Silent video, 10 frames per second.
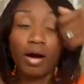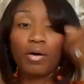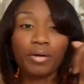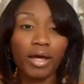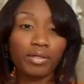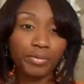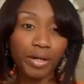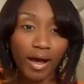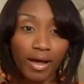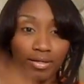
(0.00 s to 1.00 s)
Okay, you
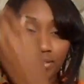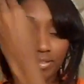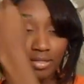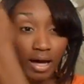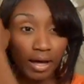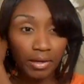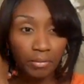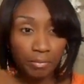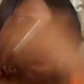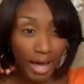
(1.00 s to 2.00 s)
guys, I
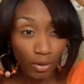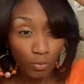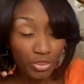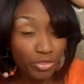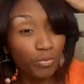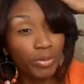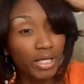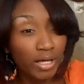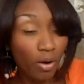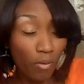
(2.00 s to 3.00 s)
am back with the
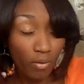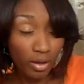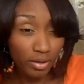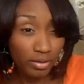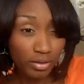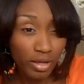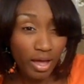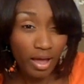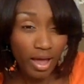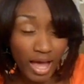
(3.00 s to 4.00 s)
wig on.
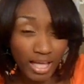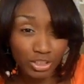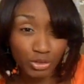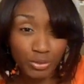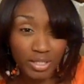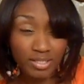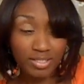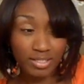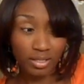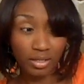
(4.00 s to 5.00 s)
As you can
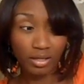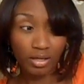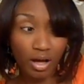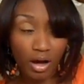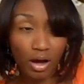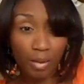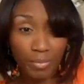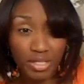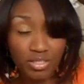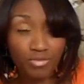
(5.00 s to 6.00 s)
see,
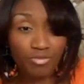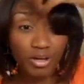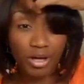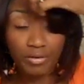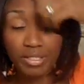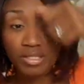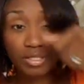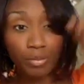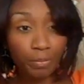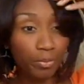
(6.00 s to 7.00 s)
it's very
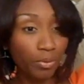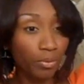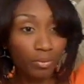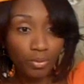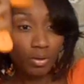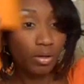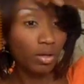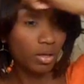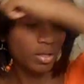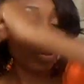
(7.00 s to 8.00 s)
simple.
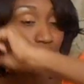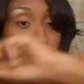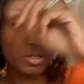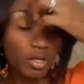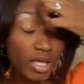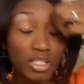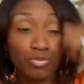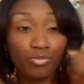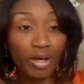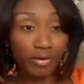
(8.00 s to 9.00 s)

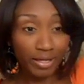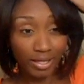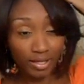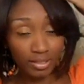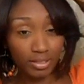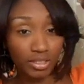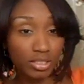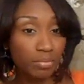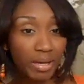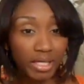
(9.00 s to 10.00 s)
It's very
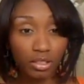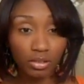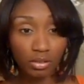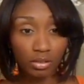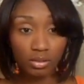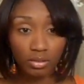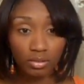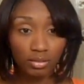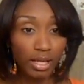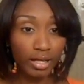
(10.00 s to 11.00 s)
easy to make it look
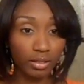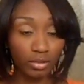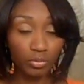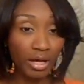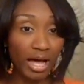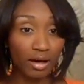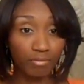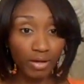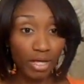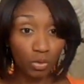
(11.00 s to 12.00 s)
like you
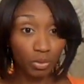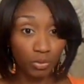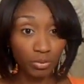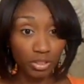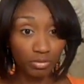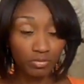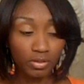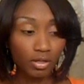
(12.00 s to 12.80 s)
have a quick weave.